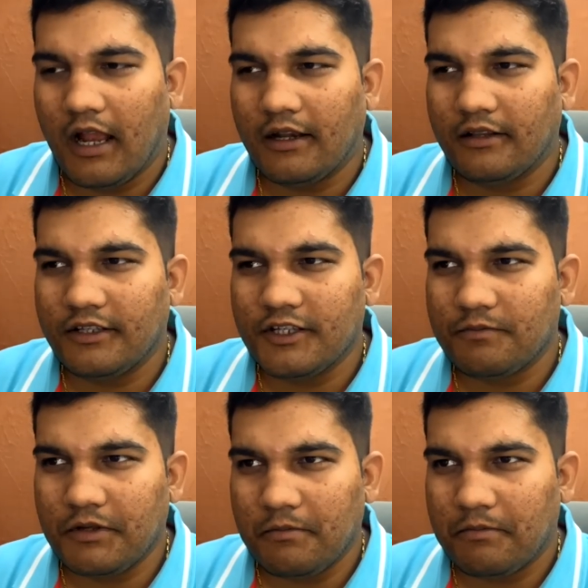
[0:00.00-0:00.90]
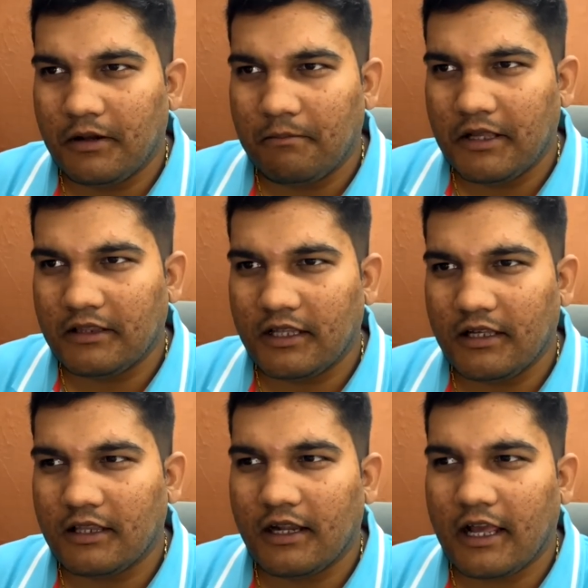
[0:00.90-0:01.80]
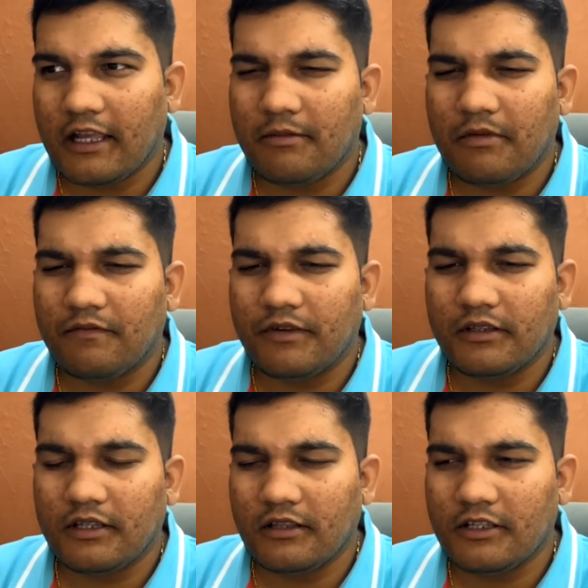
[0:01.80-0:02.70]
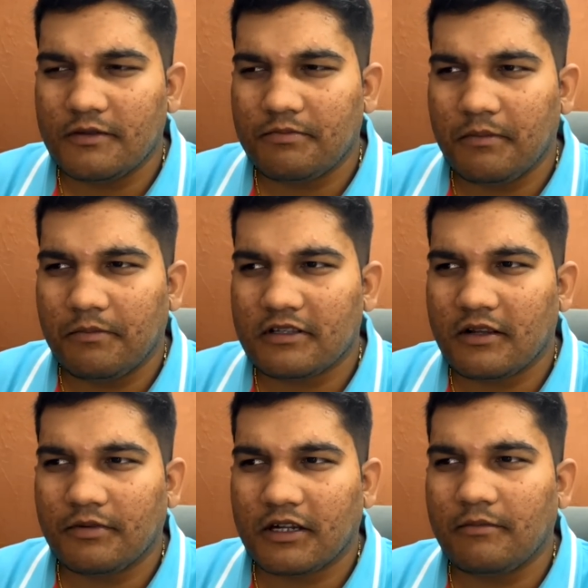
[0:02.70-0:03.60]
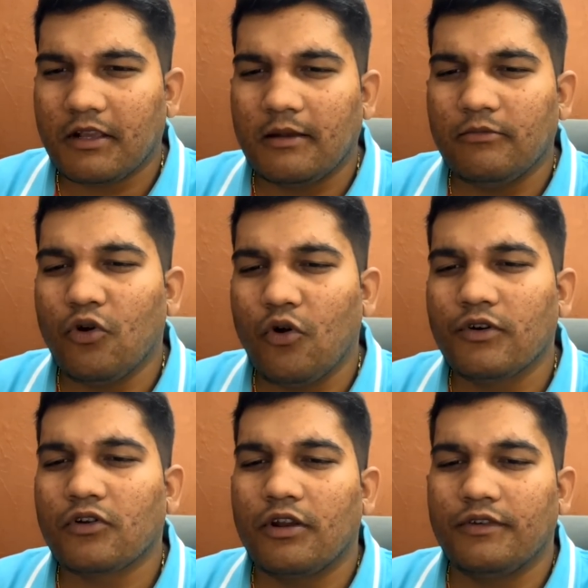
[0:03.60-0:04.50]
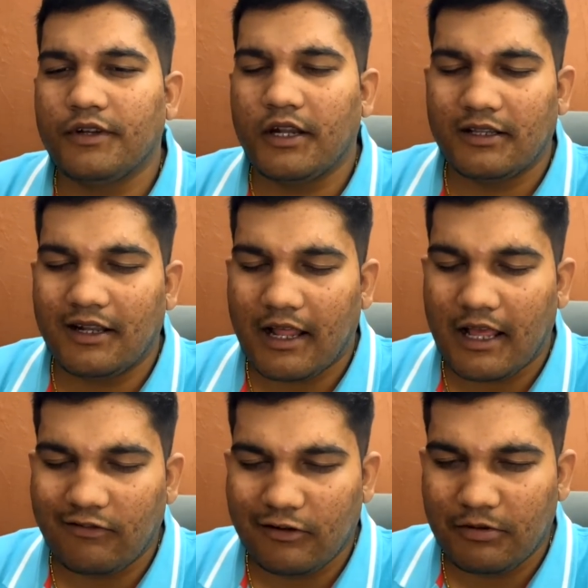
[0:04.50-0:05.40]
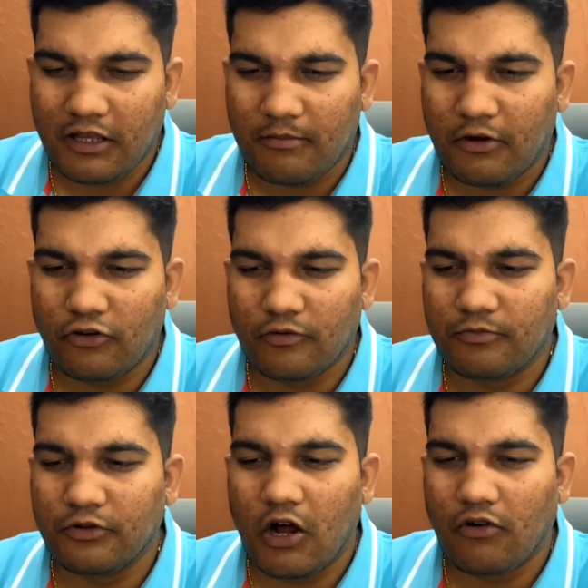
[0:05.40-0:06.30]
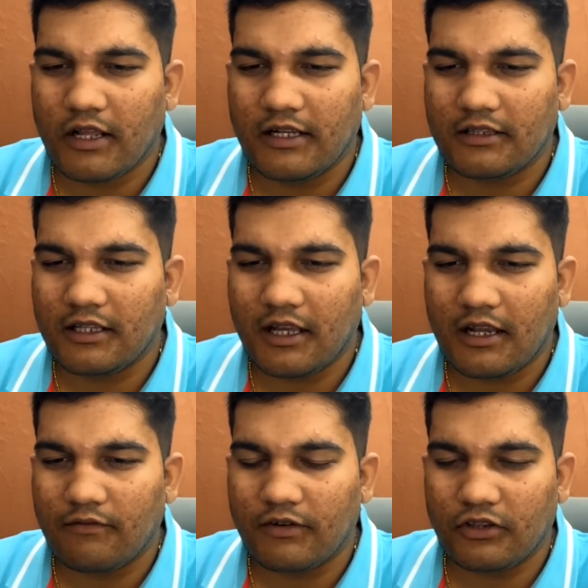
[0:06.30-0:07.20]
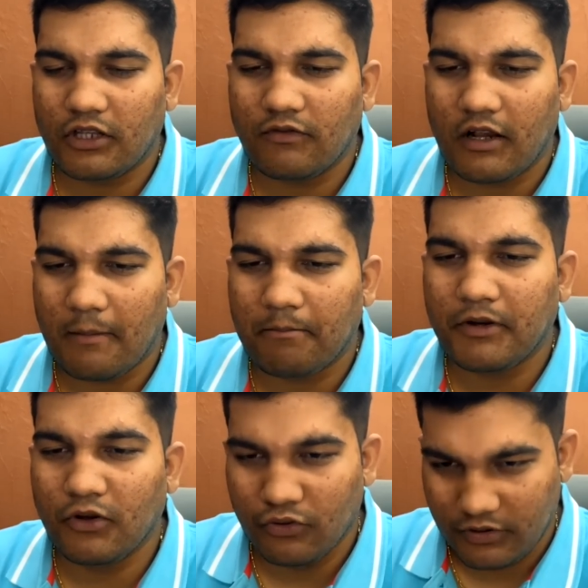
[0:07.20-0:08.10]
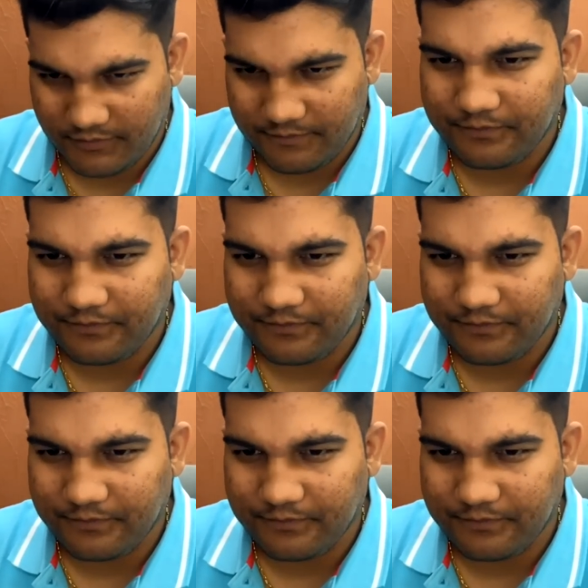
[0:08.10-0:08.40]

And these people may think that I am everything. These people sometimes can be overconfident that I will be able to pull out anything and everything will happen good.